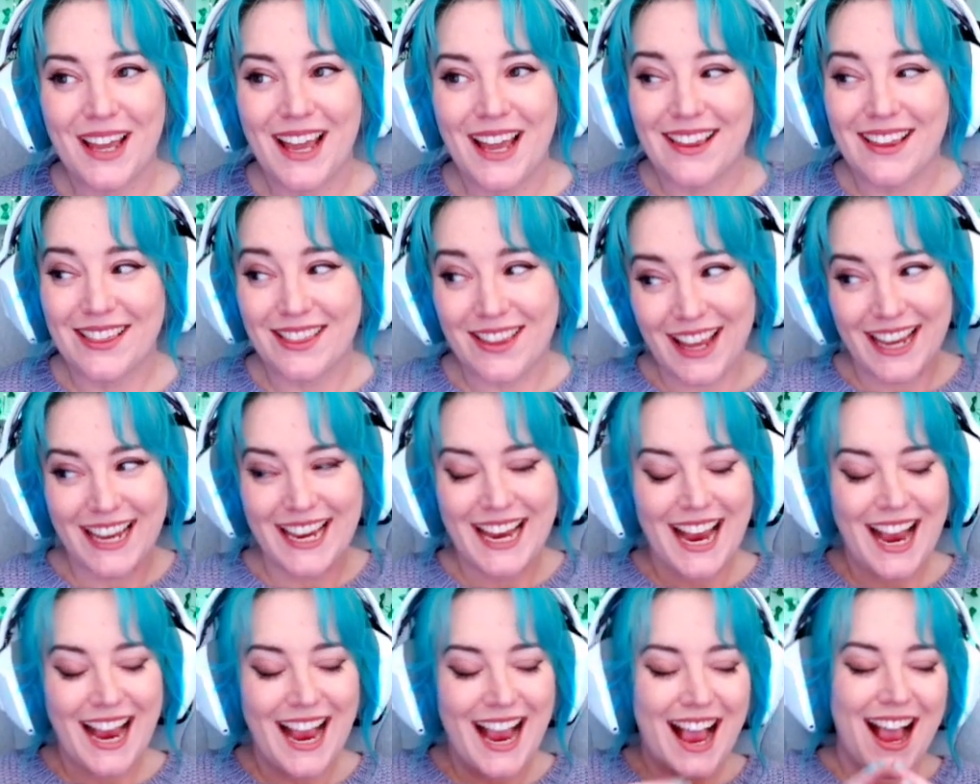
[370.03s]

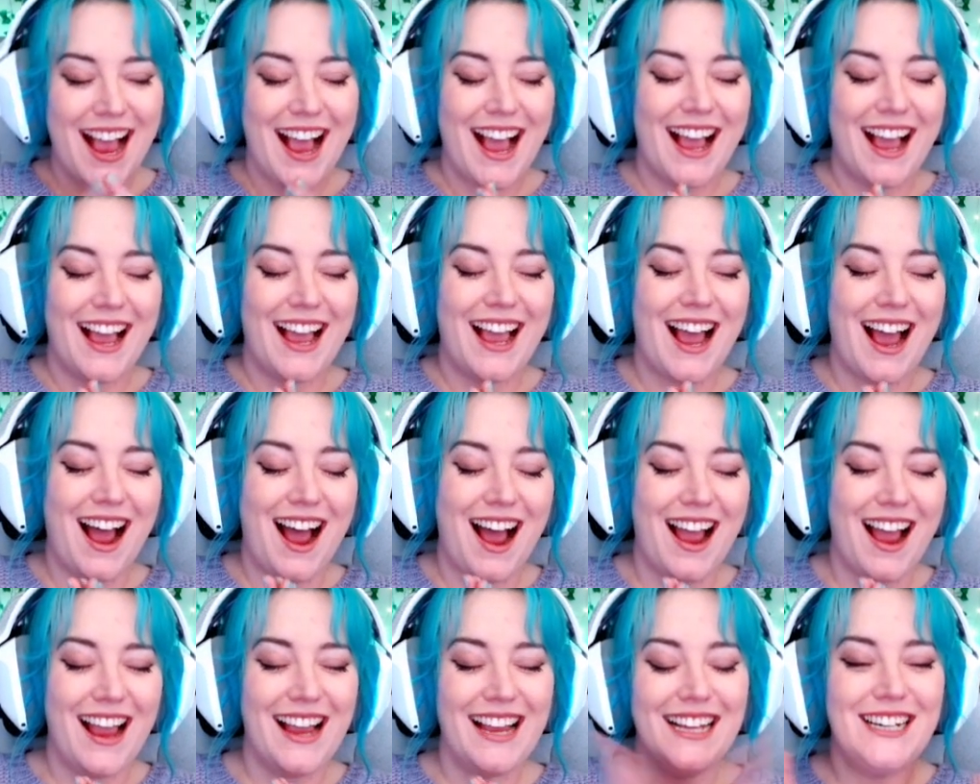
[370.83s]
Like,
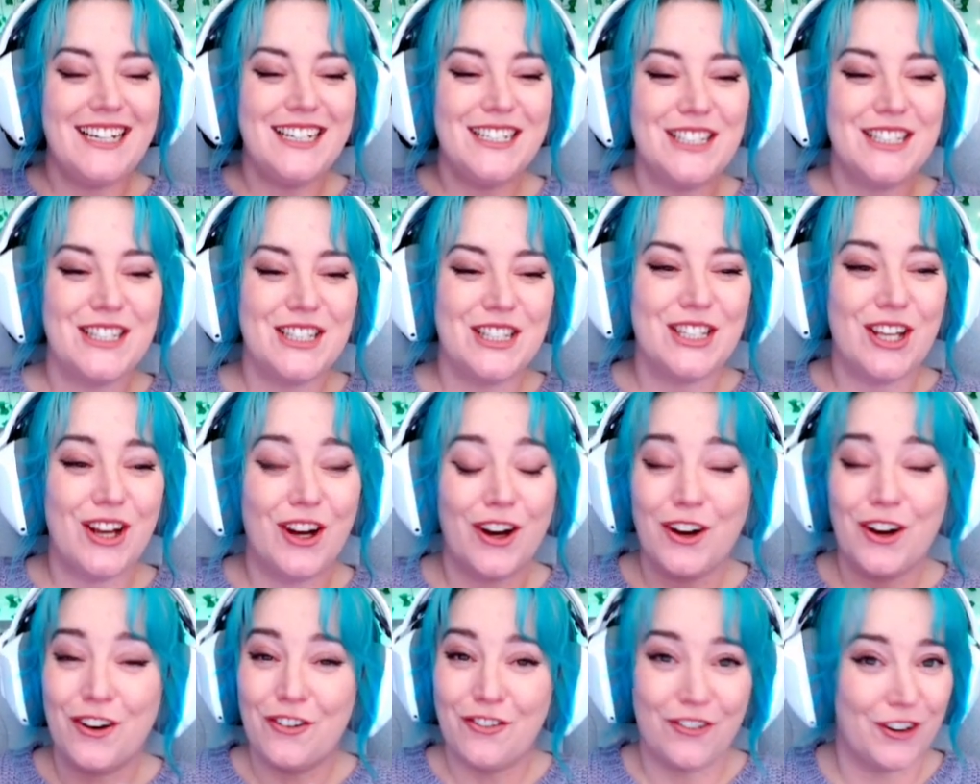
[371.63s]
it is
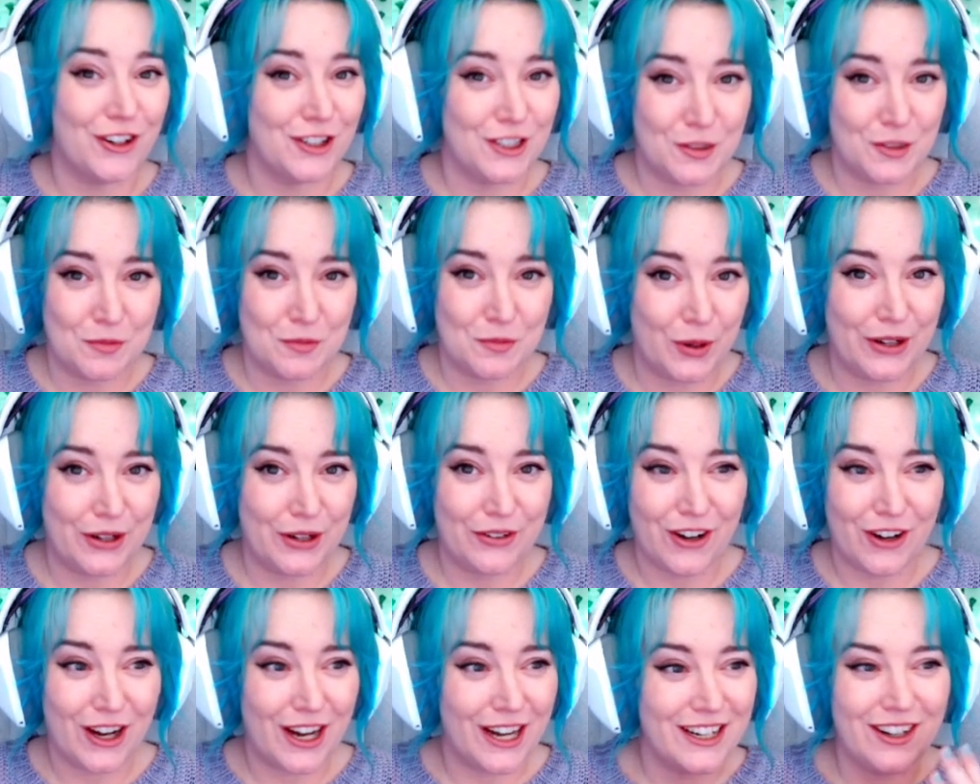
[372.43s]
her first
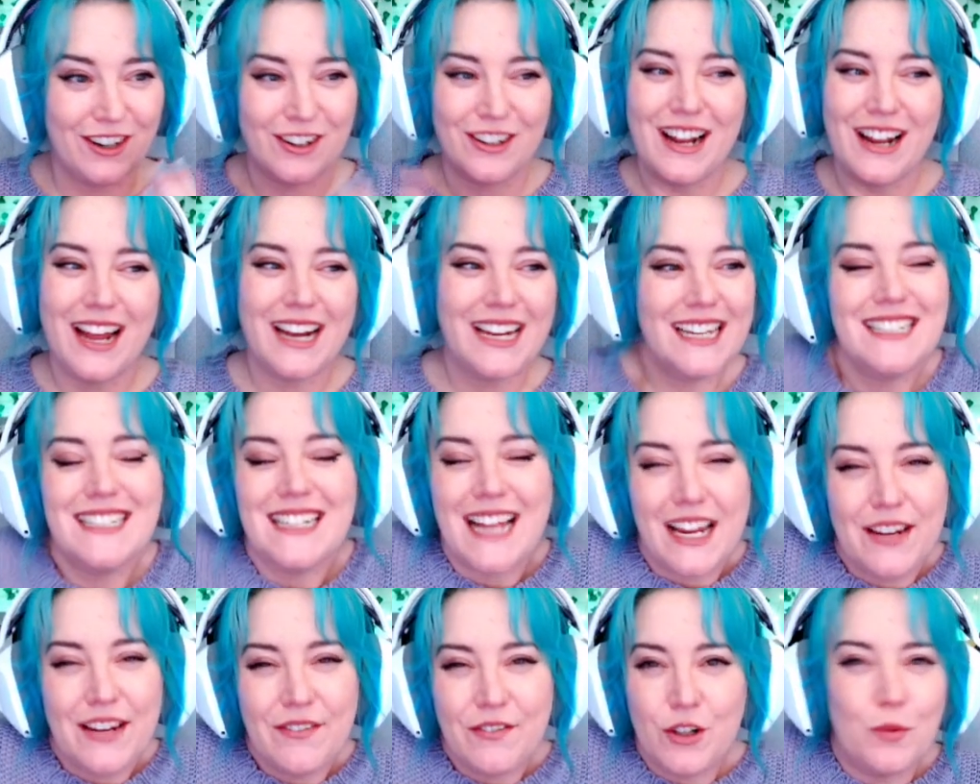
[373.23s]
boyfriend, or not, he's
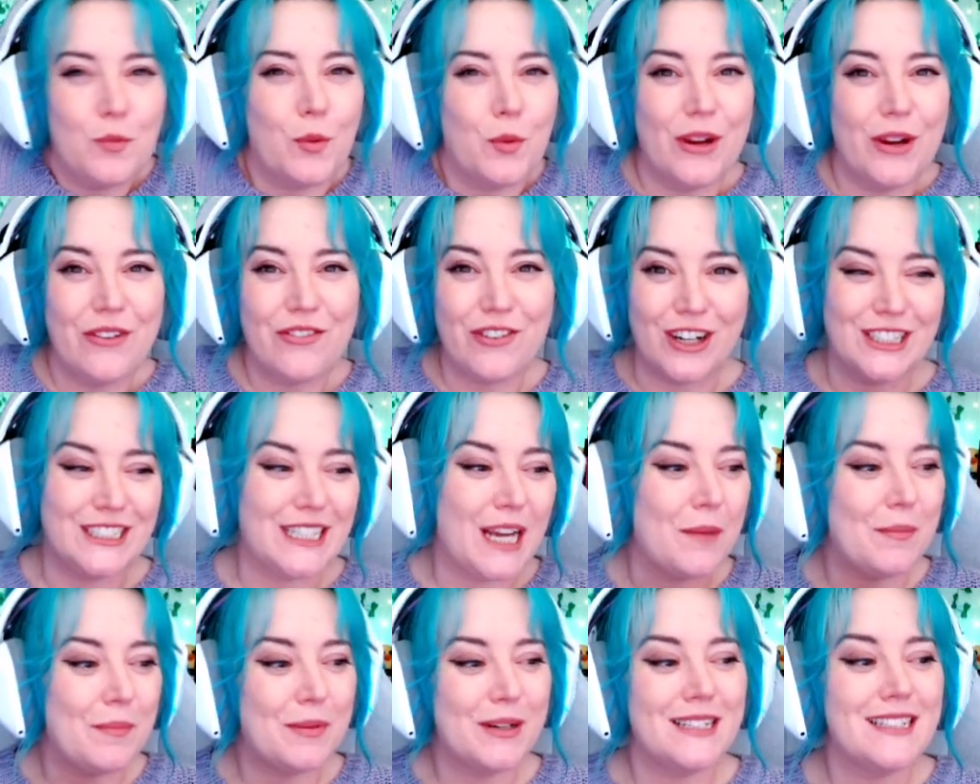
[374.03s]
not even her boyfriend
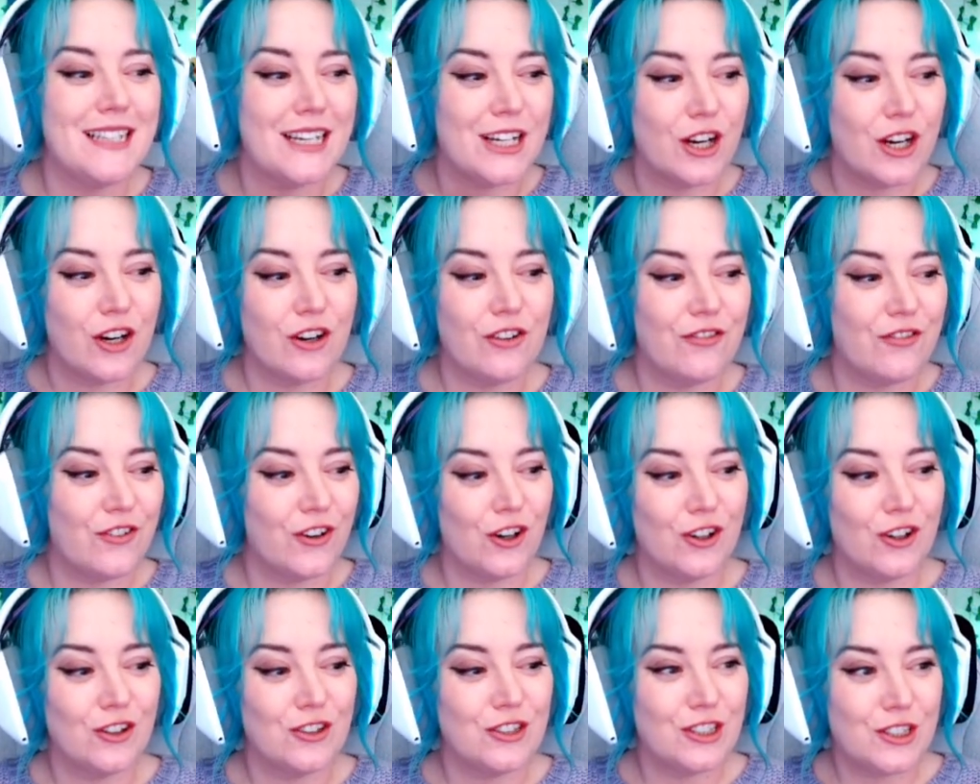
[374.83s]
yet, but it's like her
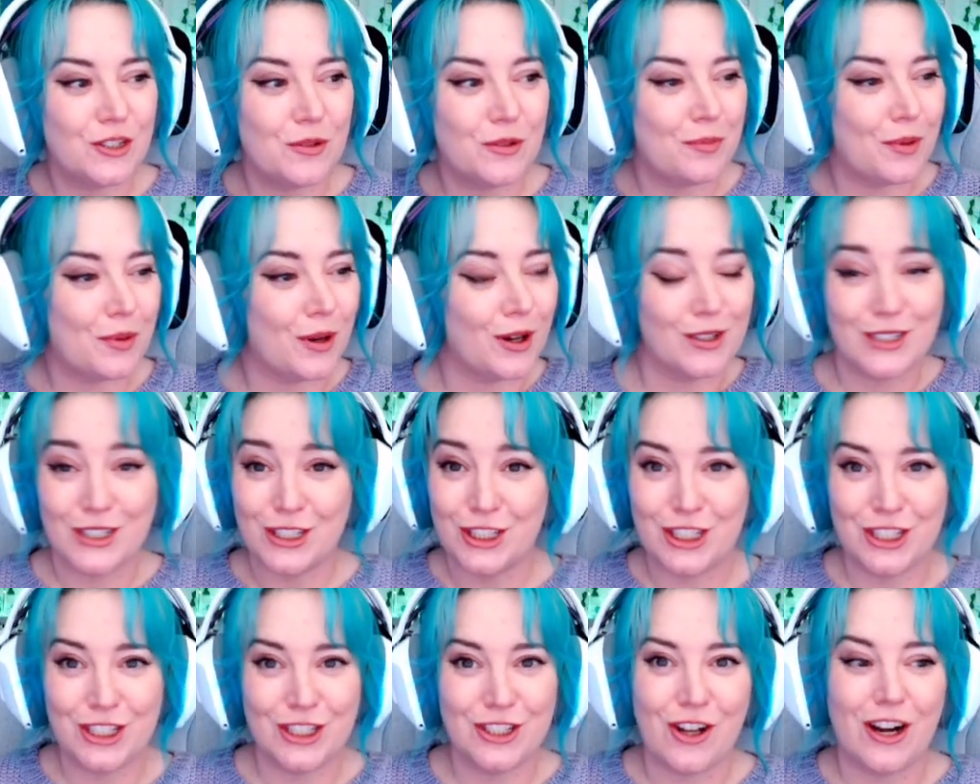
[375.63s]
first person
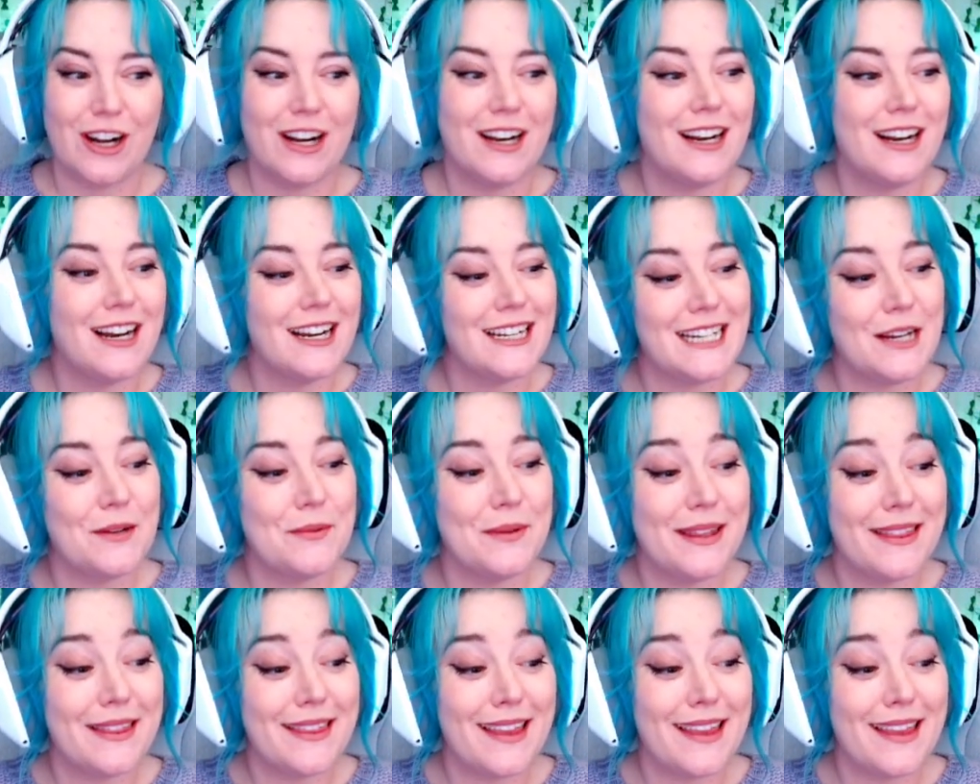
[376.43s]
she's gone on a date with.